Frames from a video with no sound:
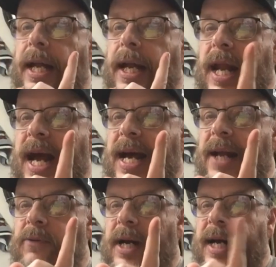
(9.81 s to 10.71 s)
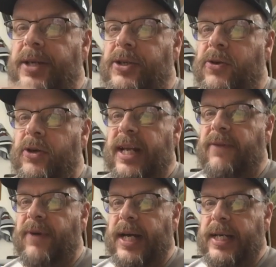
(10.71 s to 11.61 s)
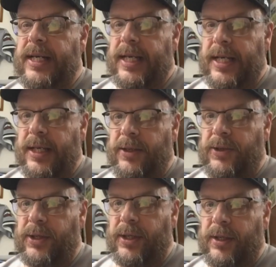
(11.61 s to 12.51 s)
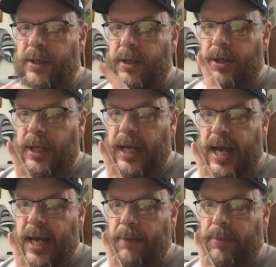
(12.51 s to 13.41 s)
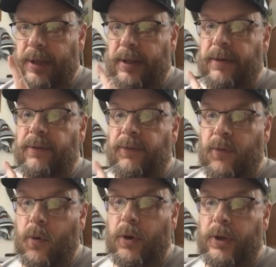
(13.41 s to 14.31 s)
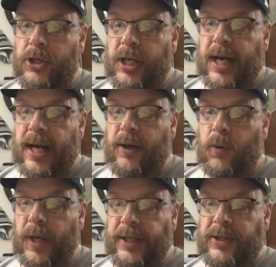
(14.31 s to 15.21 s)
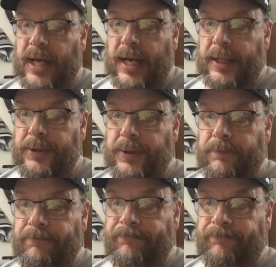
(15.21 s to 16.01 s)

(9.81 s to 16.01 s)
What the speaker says: non-roster invitees to camp for the Chicago White Sox.